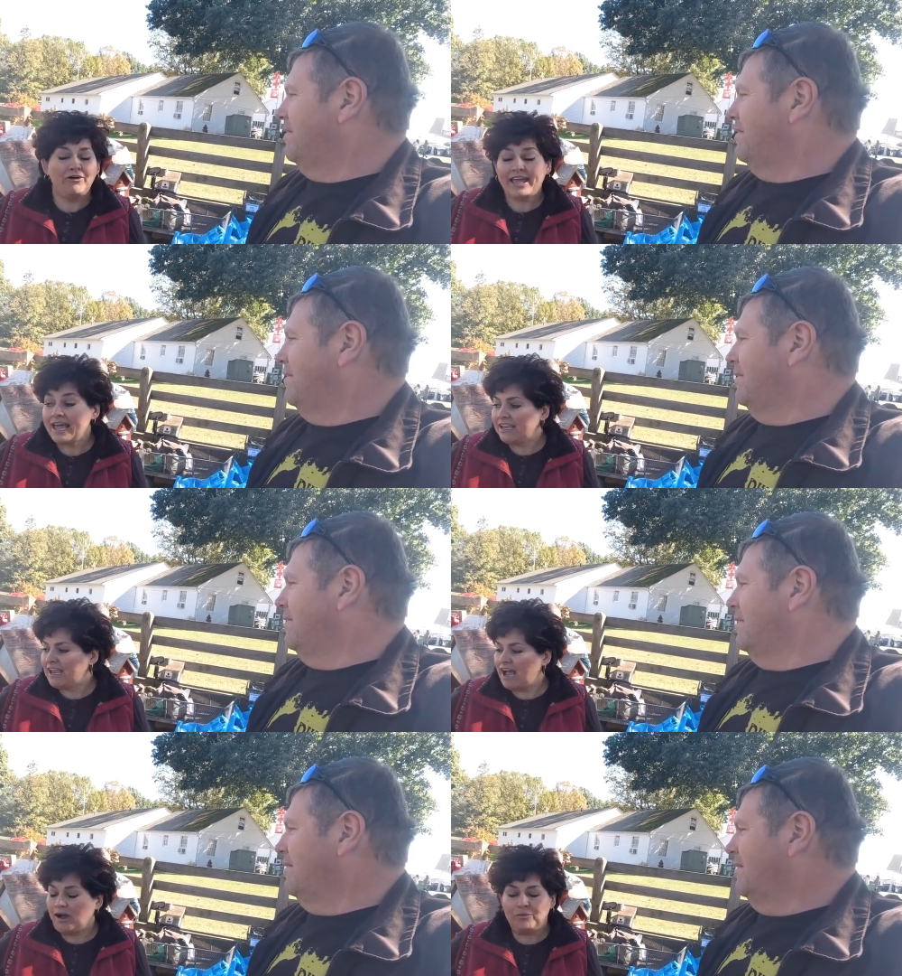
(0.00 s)

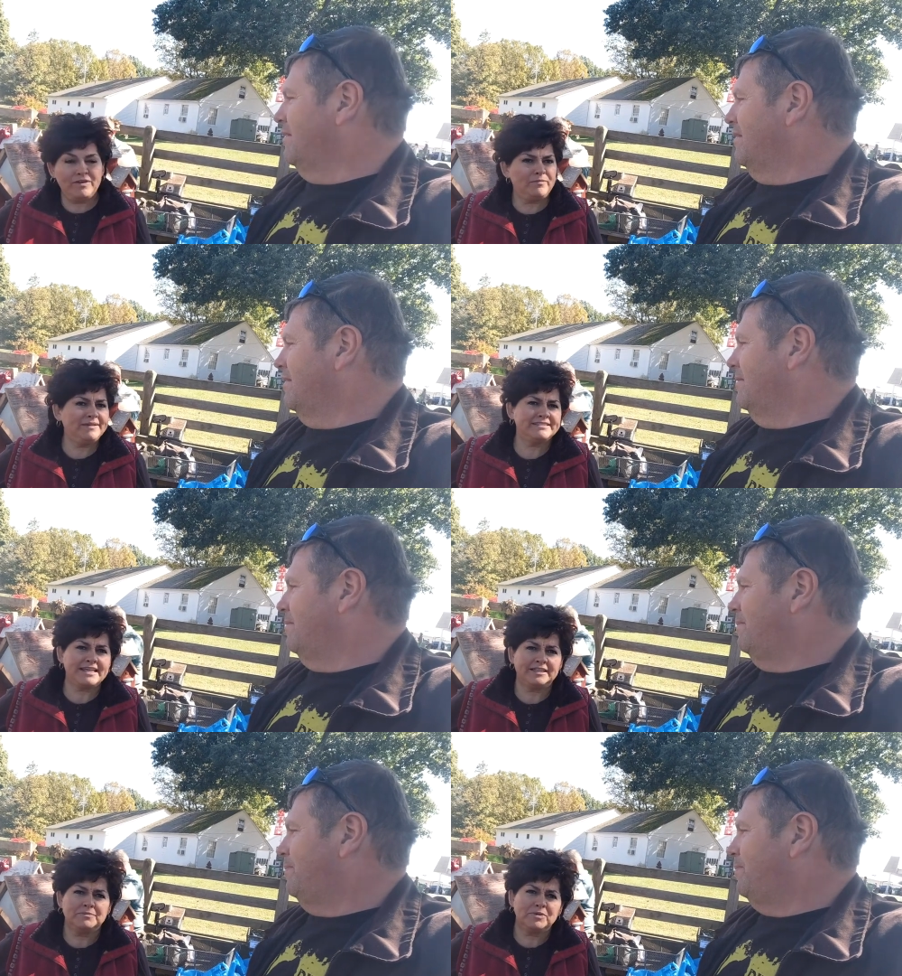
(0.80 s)
Speaker 1: Okay, uh, we've
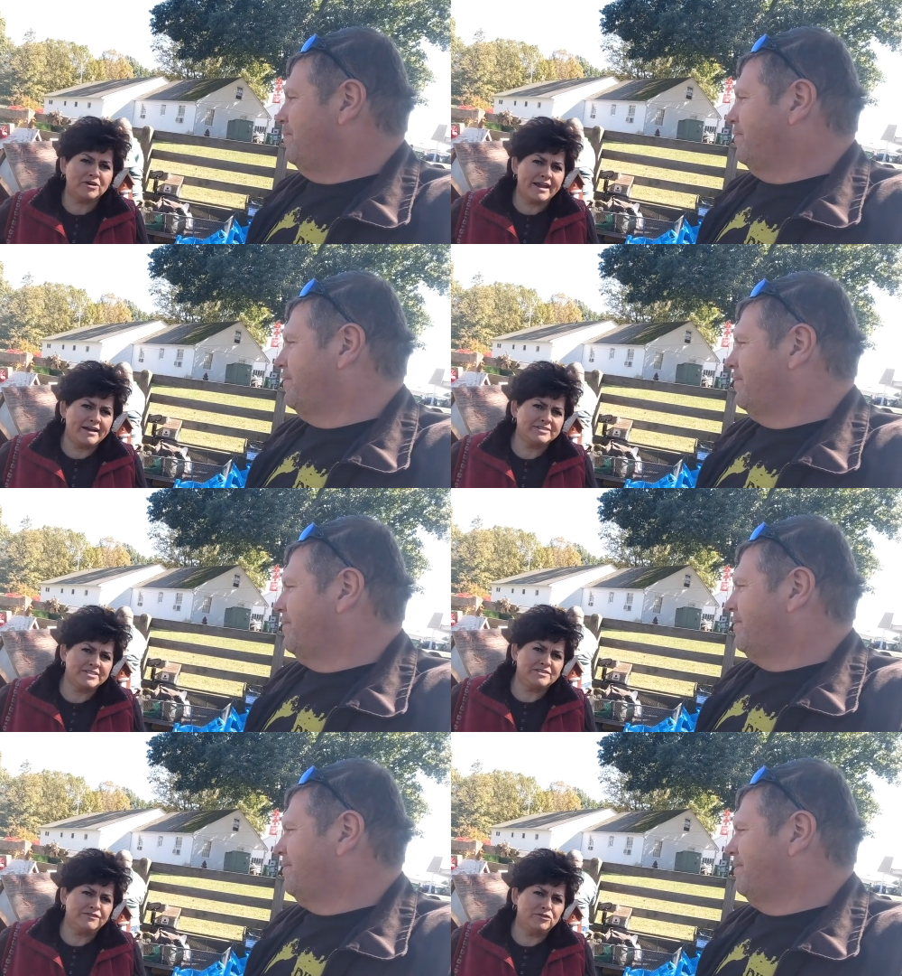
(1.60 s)
been selling
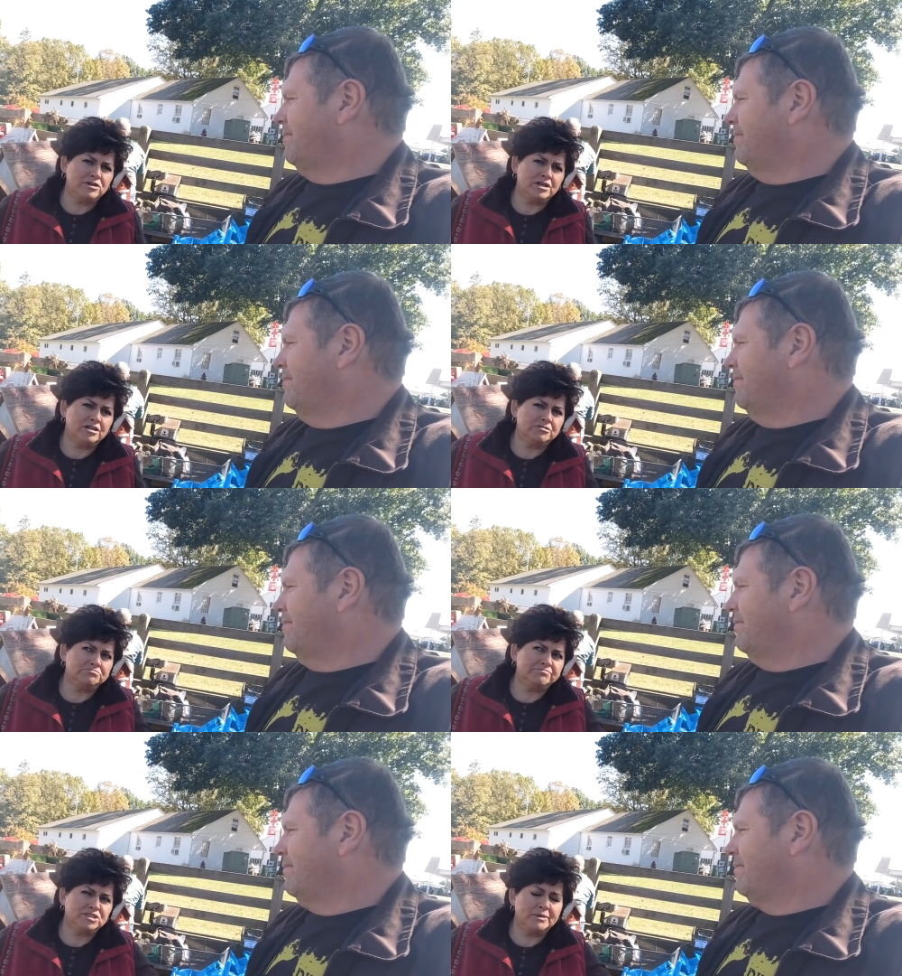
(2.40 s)
birdhouses
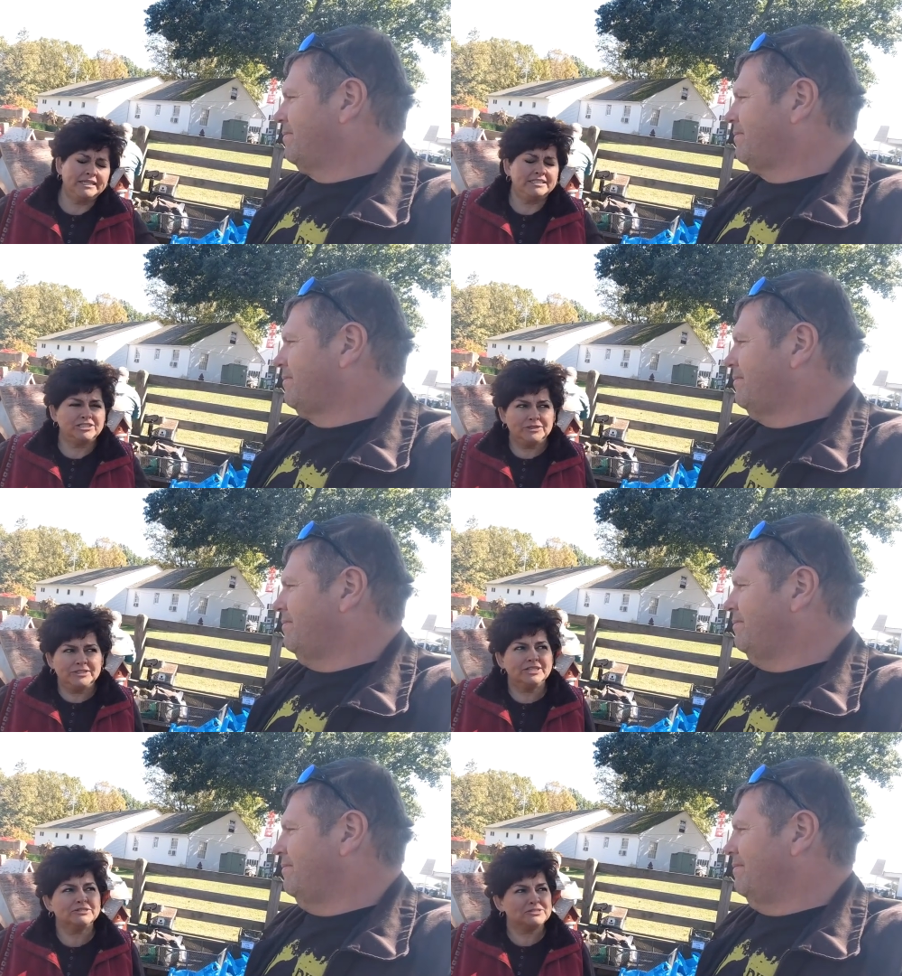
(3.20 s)
for
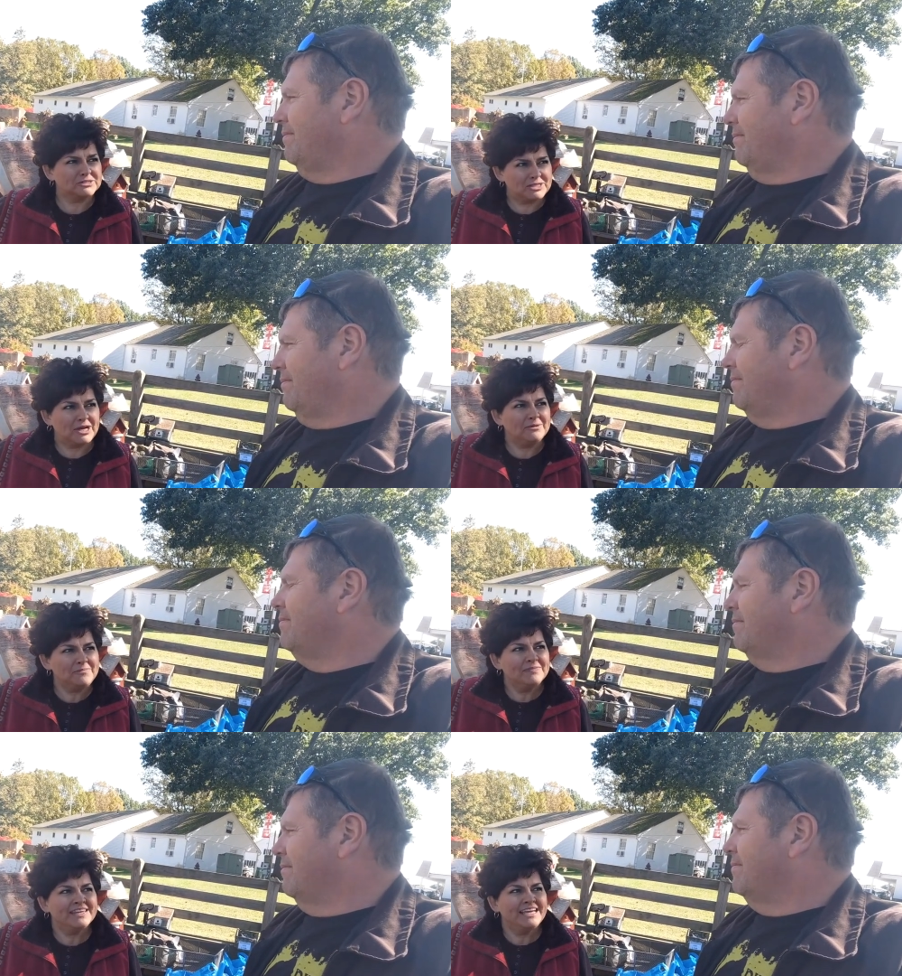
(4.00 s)
twenty-two years or
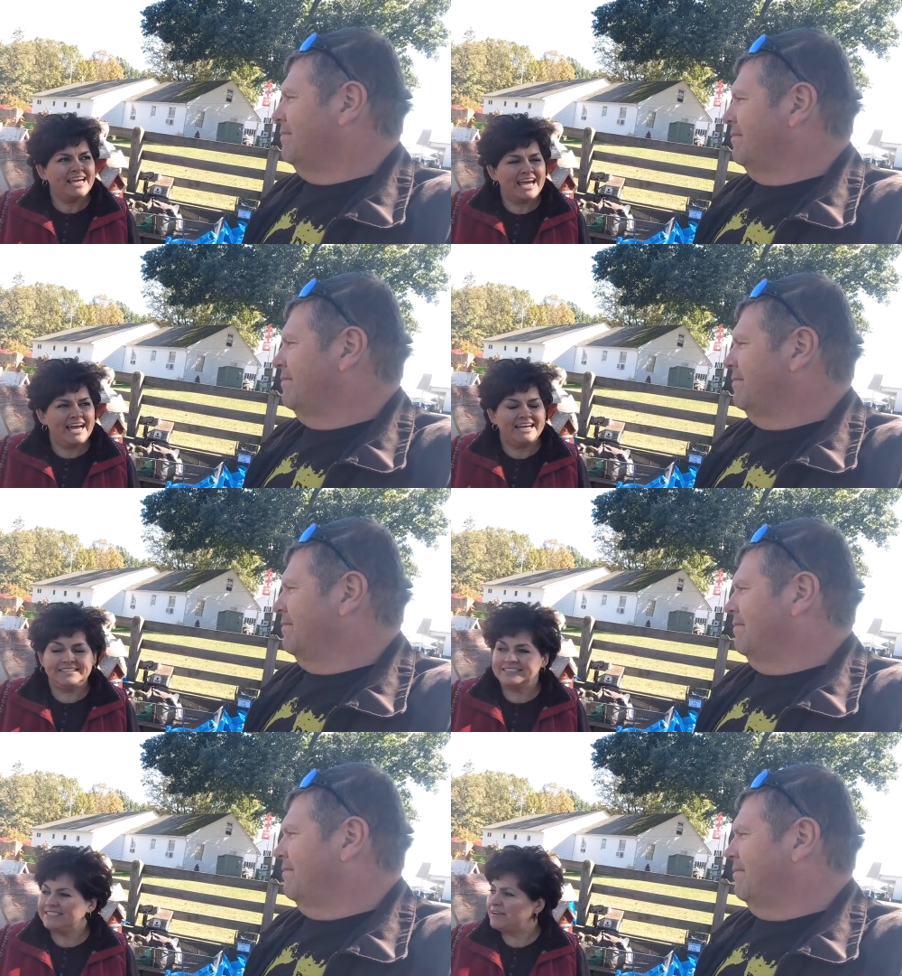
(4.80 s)
so.
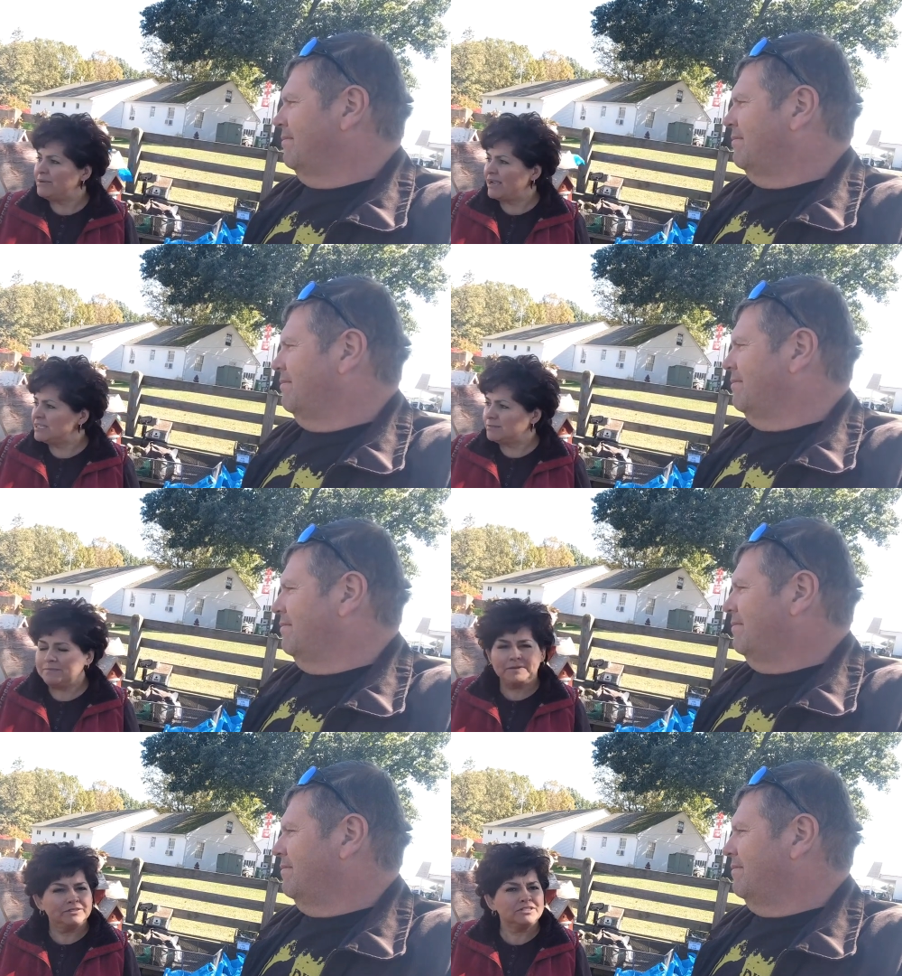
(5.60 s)
And my
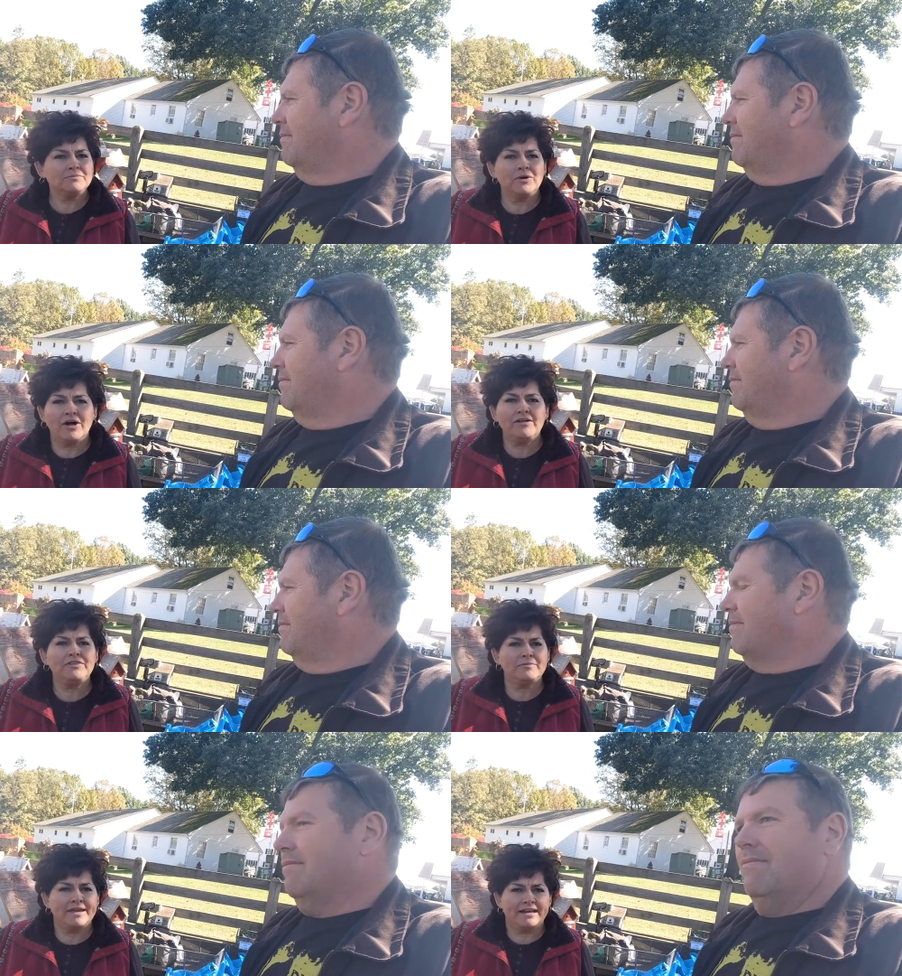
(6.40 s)
husband builds them
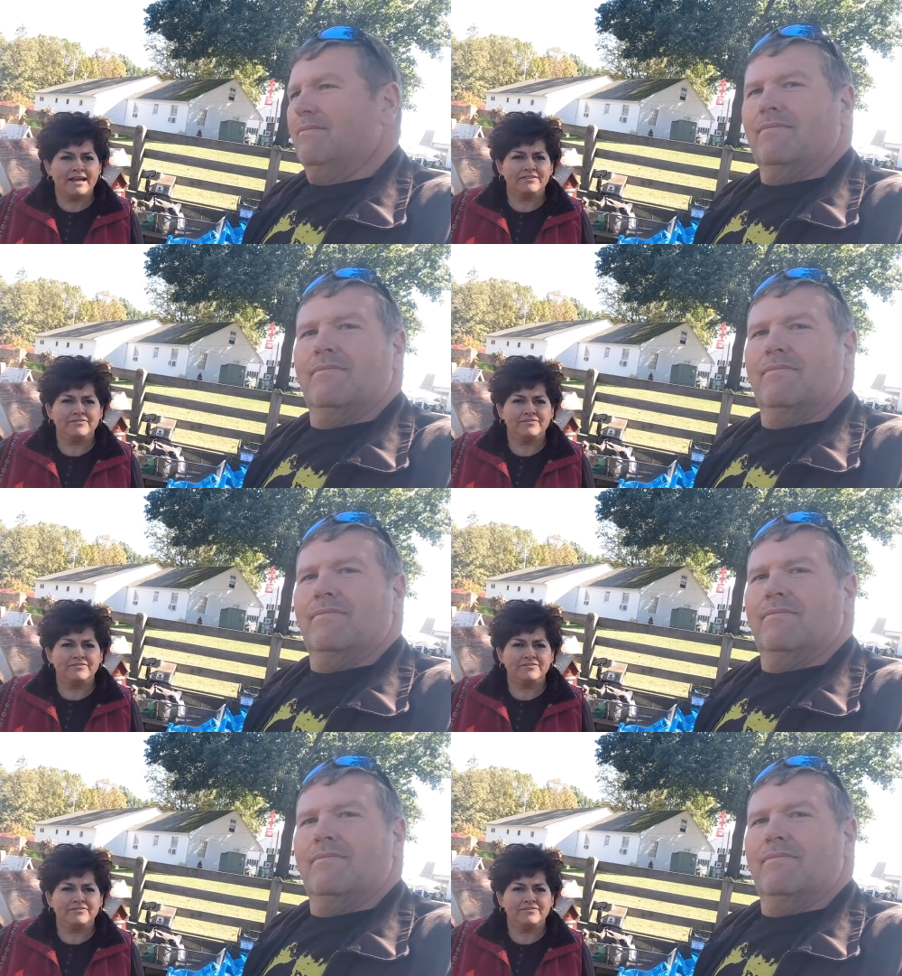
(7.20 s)
all. They're made out